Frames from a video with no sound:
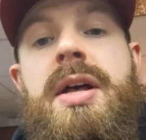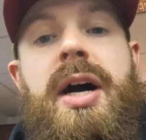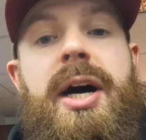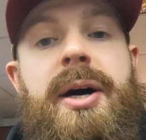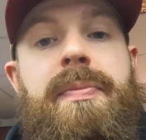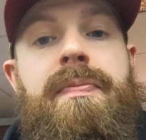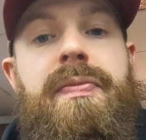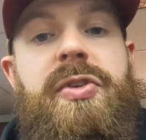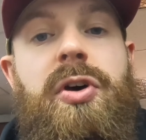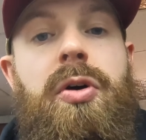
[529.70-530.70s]

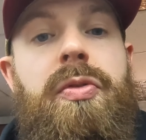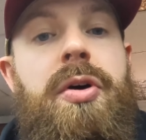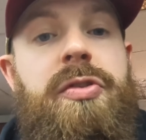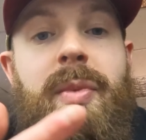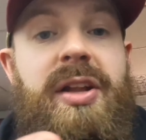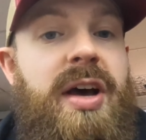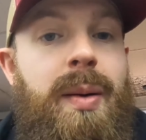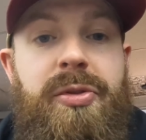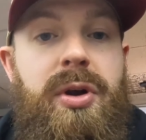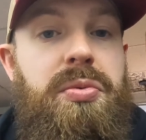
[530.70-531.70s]
So those are my
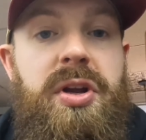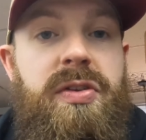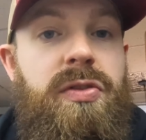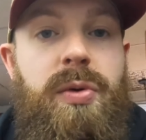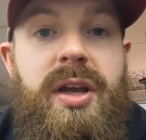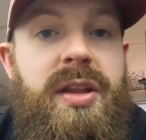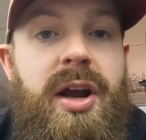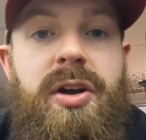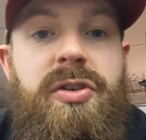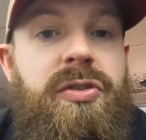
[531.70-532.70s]
top 3 reasons right
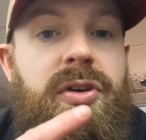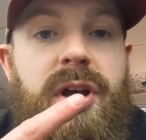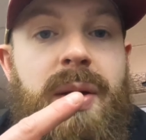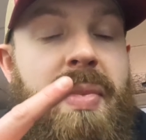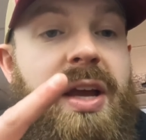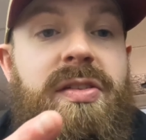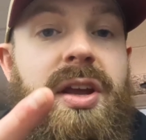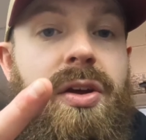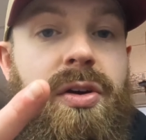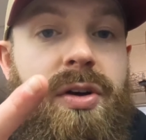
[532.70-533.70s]
there. Just
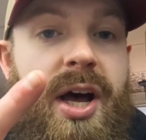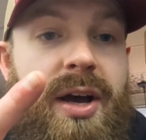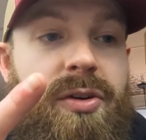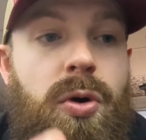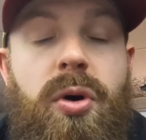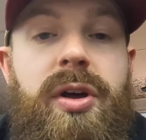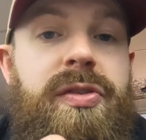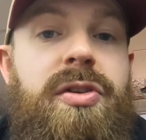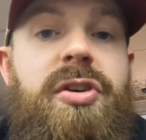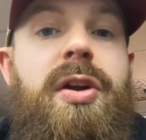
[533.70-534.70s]
amazing
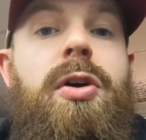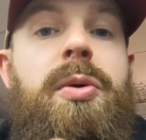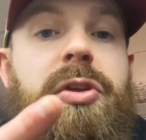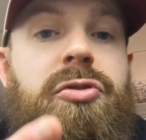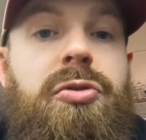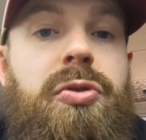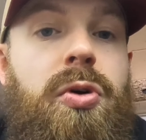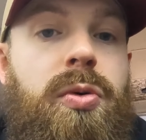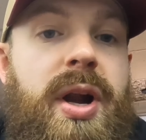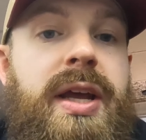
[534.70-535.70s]
coils in general with the true
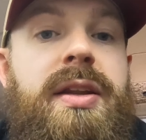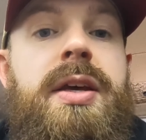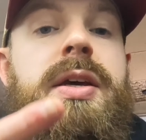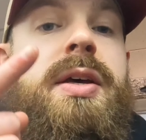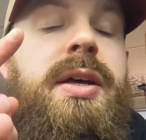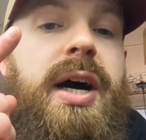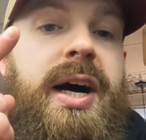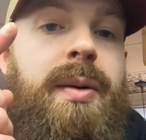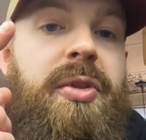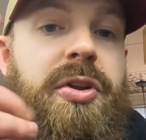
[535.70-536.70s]
dual rate.
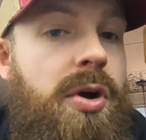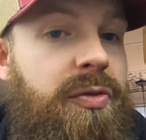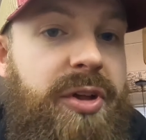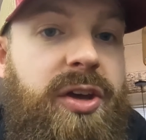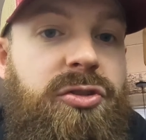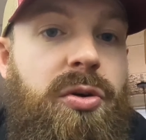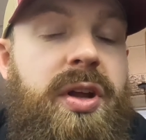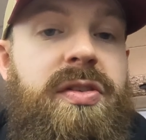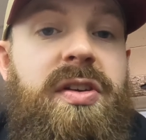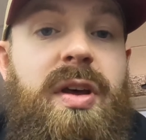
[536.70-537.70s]
The Duraflex
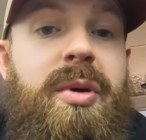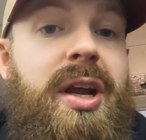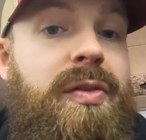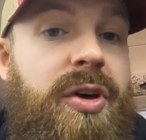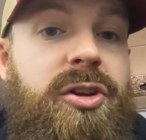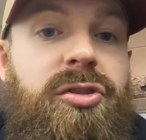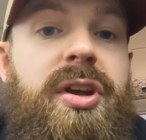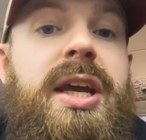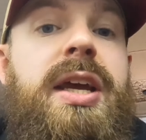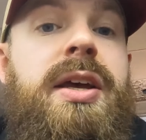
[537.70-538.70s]
joints, because I'm going to
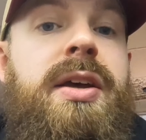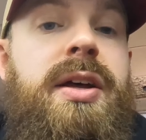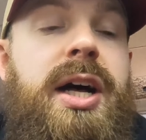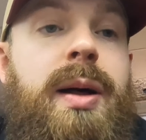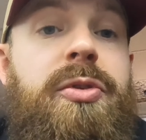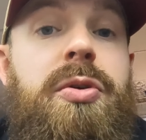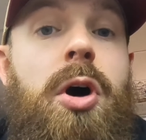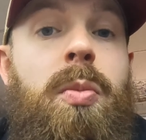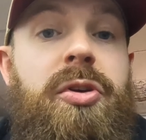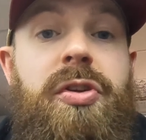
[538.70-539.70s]
eventually do
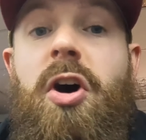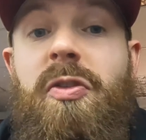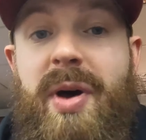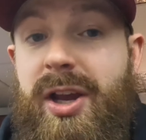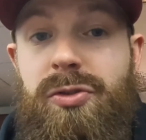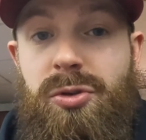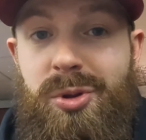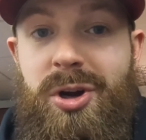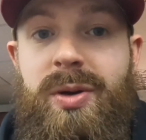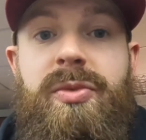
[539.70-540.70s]
almost all of my
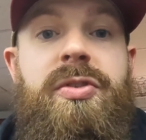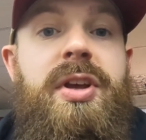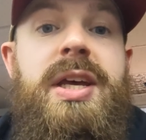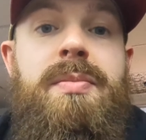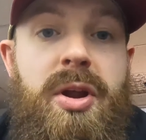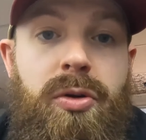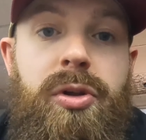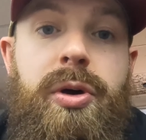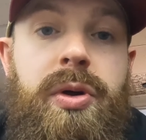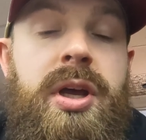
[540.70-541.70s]
control arms in
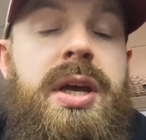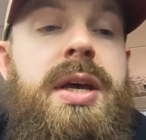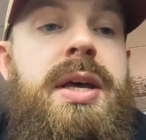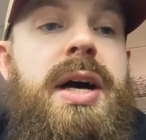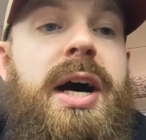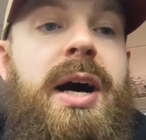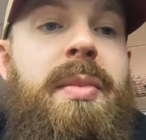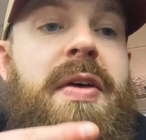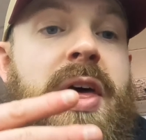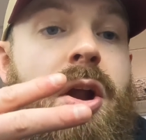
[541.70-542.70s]
MetalCloak.
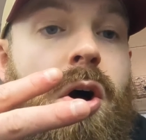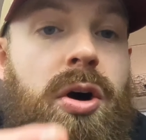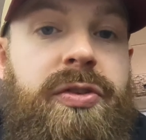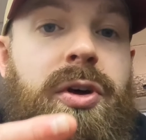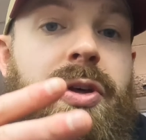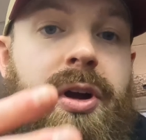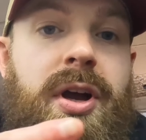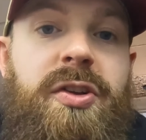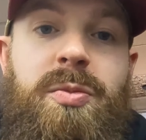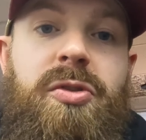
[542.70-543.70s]
And then also their
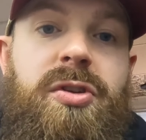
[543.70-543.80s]
customer